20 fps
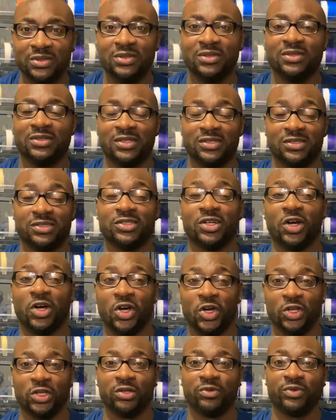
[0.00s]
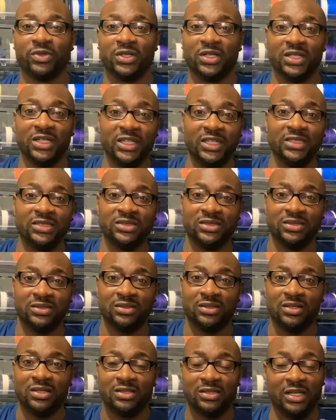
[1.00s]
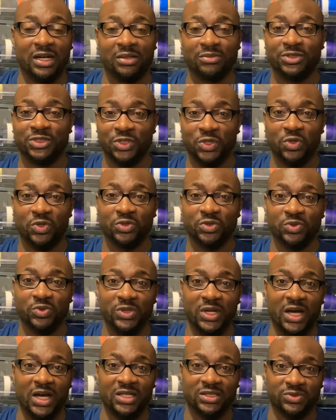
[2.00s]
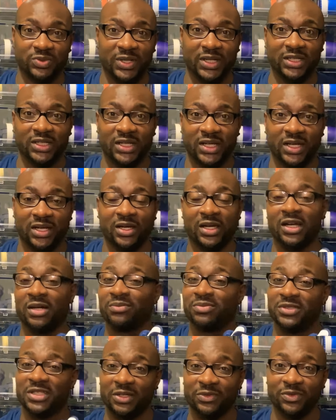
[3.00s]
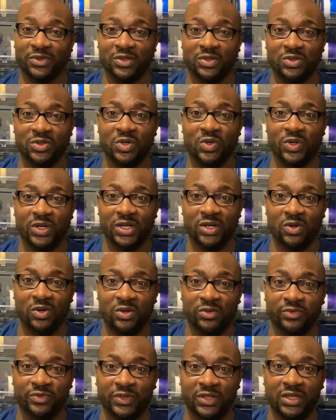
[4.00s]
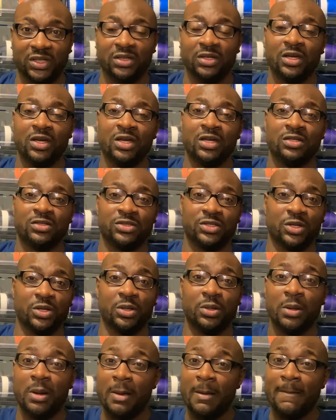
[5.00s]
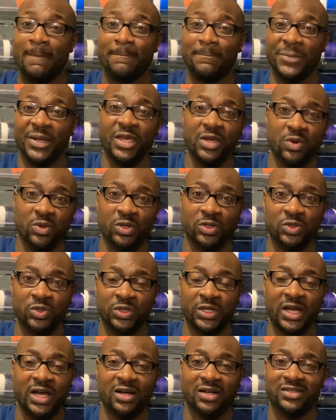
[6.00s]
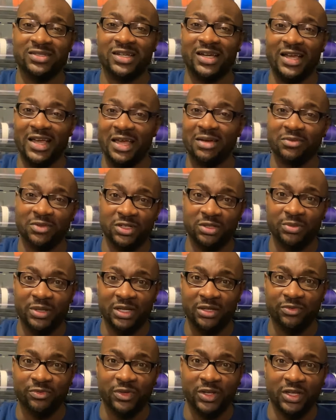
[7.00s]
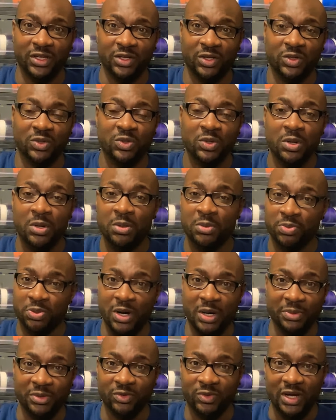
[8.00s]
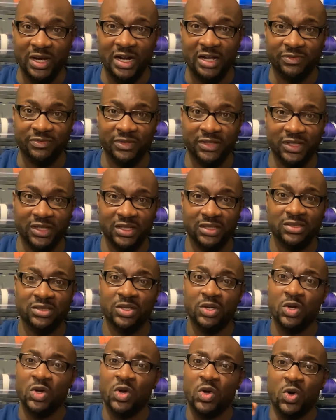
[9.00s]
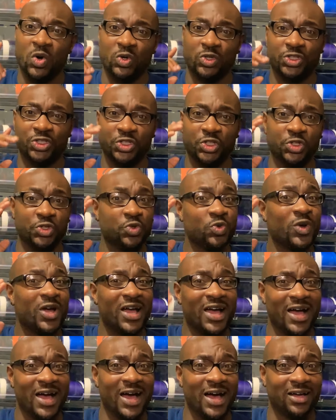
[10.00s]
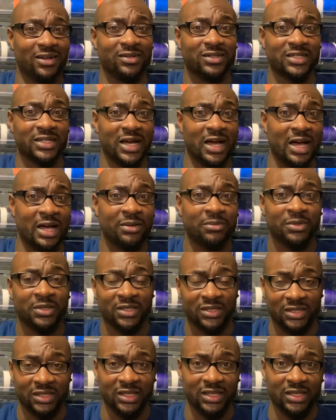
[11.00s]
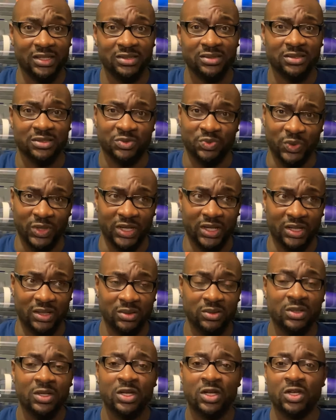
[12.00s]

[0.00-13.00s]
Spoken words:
This is the early release that I'm showing you guys right now, and I'm definitely going to go in it on feet. So be on the lookout, because I am going to make a video probably right after this on show you how to cop these as well.